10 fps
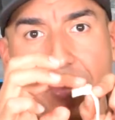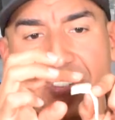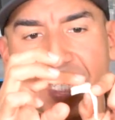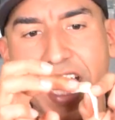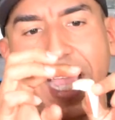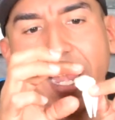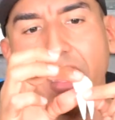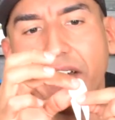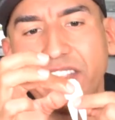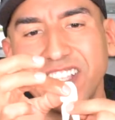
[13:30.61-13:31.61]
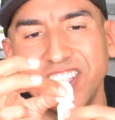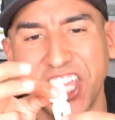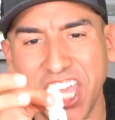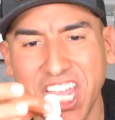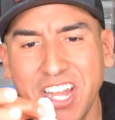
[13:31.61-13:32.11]
side of the
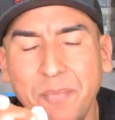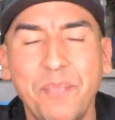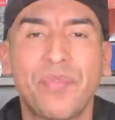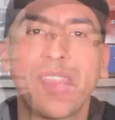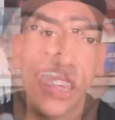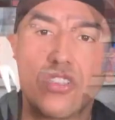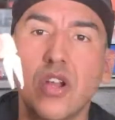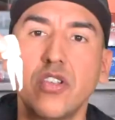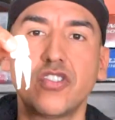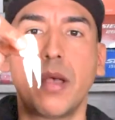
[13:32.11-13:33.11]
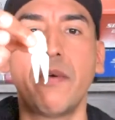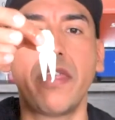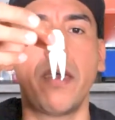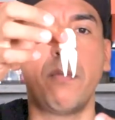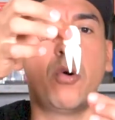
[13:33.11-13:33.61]
skin. These are some of the